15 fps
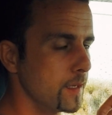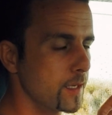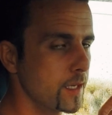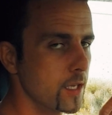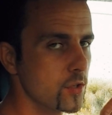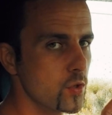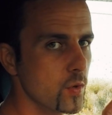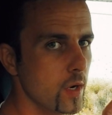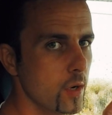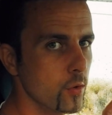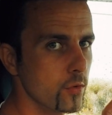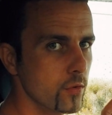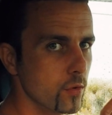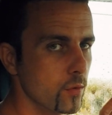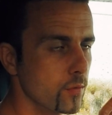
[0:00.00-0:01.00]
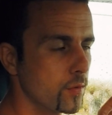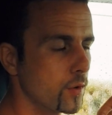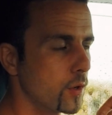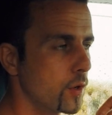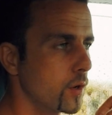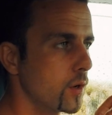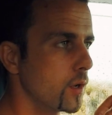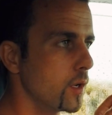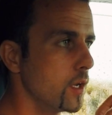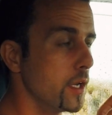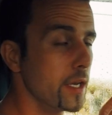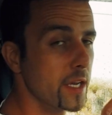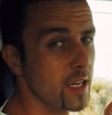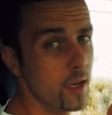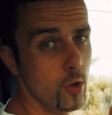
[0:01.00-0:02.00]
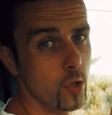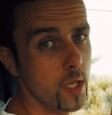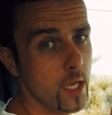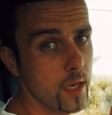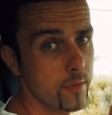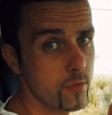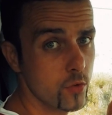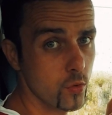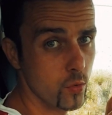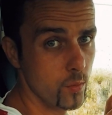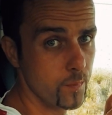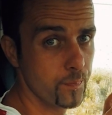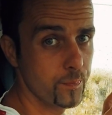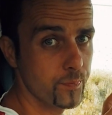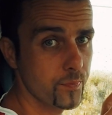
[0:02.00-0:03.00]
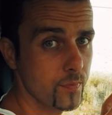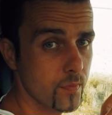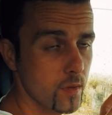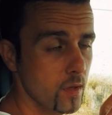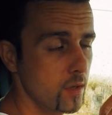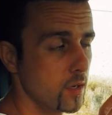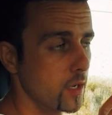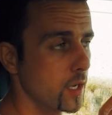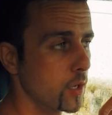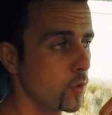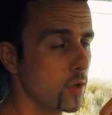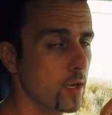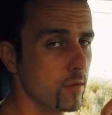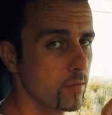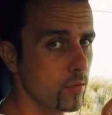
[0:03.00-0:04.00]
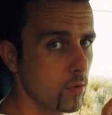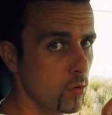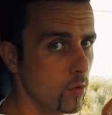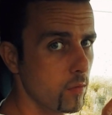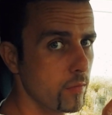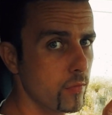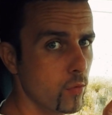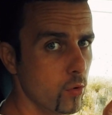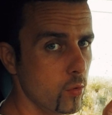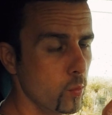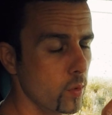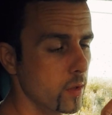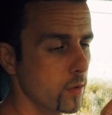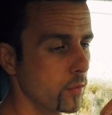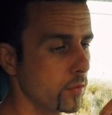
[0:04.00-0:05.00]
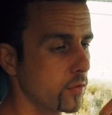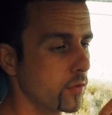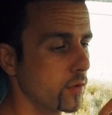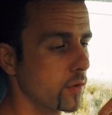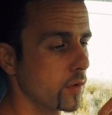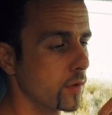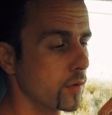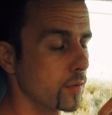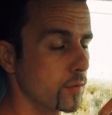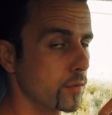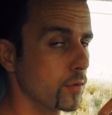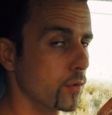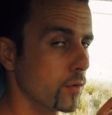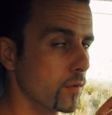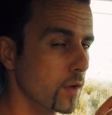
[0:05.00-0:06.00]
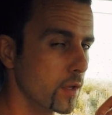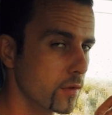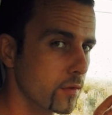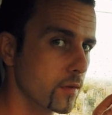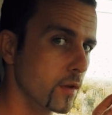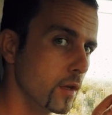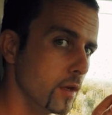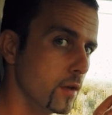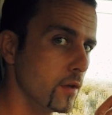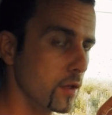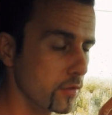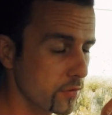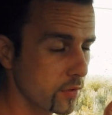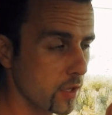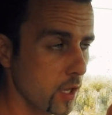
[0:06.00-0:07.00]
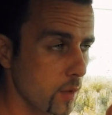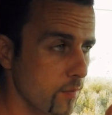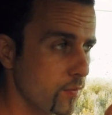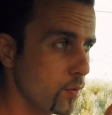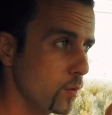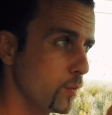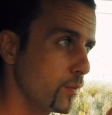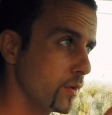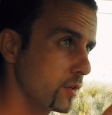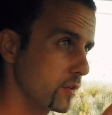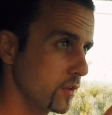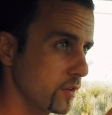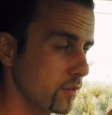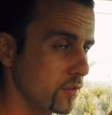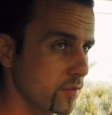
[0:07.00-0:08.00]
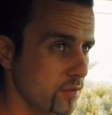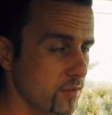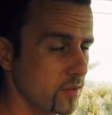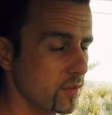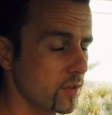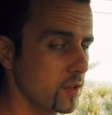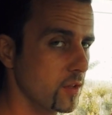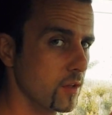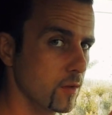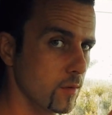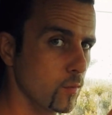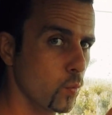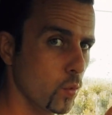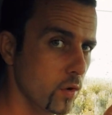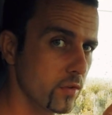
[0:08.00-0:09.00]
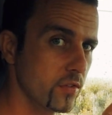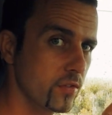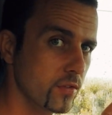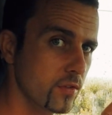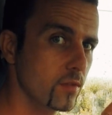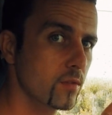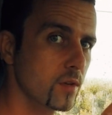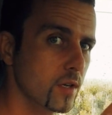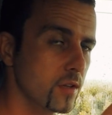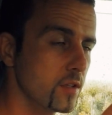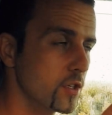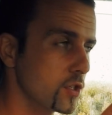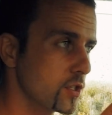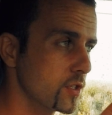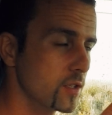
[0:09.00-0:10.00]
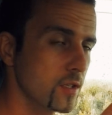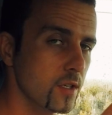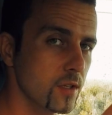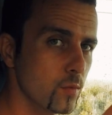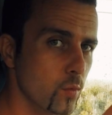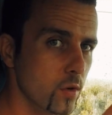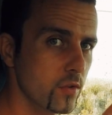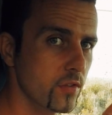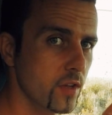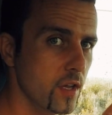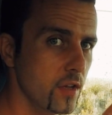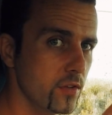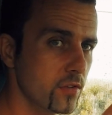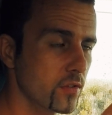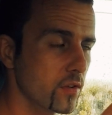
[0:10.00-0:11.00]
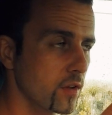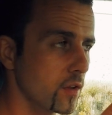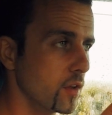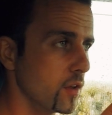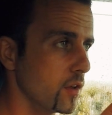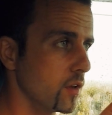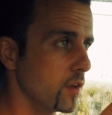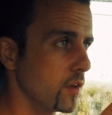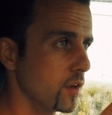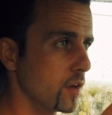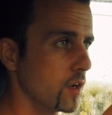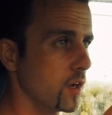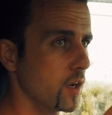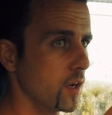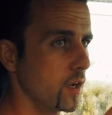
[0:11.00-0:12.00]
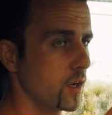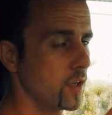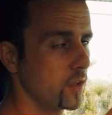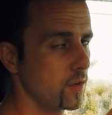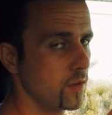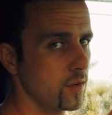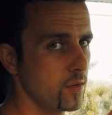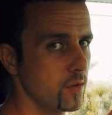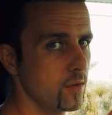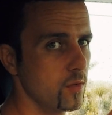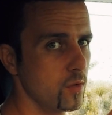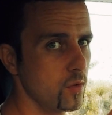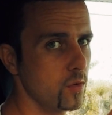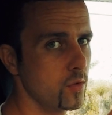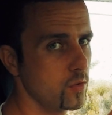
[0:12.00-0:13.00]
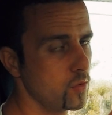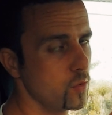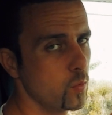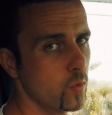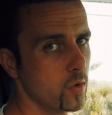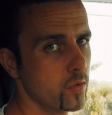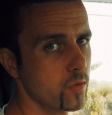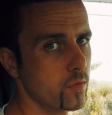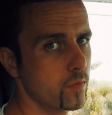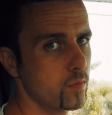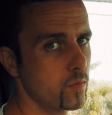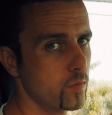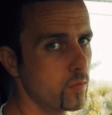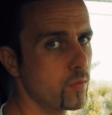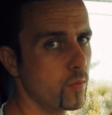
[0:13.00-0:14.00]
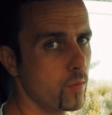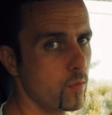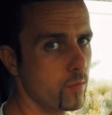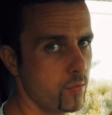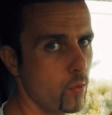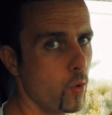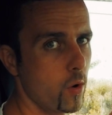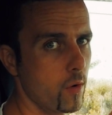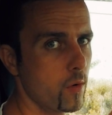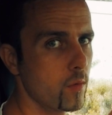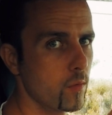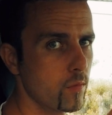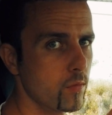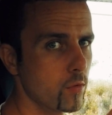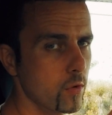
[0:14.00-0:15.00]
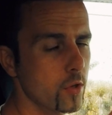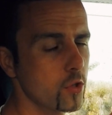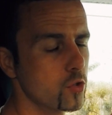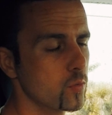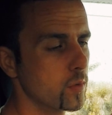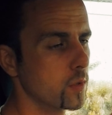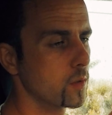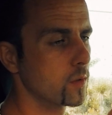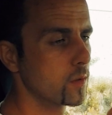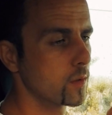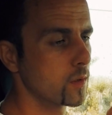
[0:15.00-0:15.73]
get you out so far, and I only have 2. I don't have for all 4 wheels, so it's helpful, but it's in the worst condition. In the worst case, you do want 4 for each wheel.